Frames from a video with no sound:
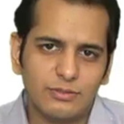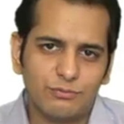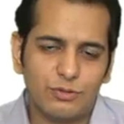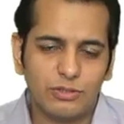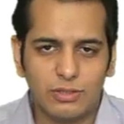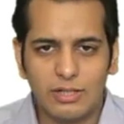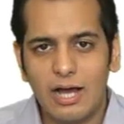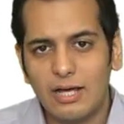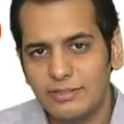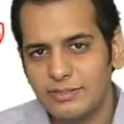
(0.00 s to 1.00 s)
for the
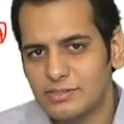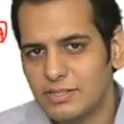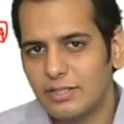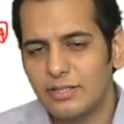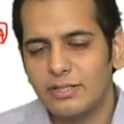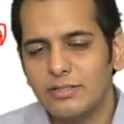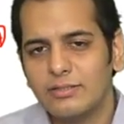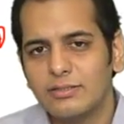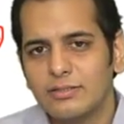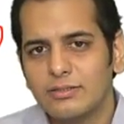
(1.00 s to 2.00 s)
car he is
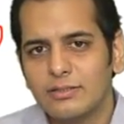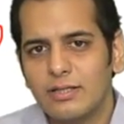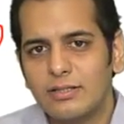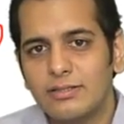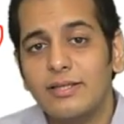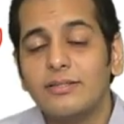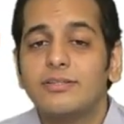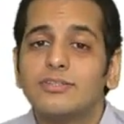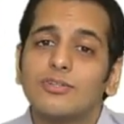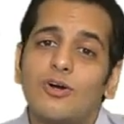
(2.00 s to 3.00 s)
taking, then
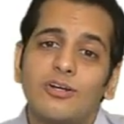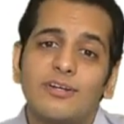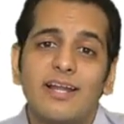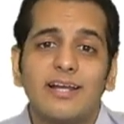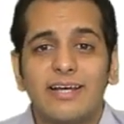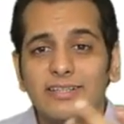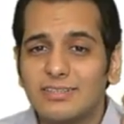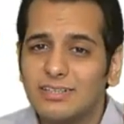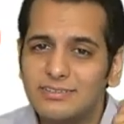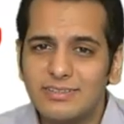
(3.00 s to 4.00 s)
this contract has
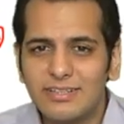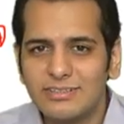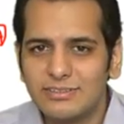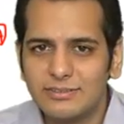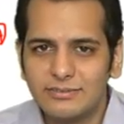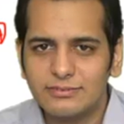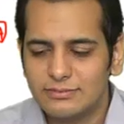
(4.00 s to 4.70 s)
consideration.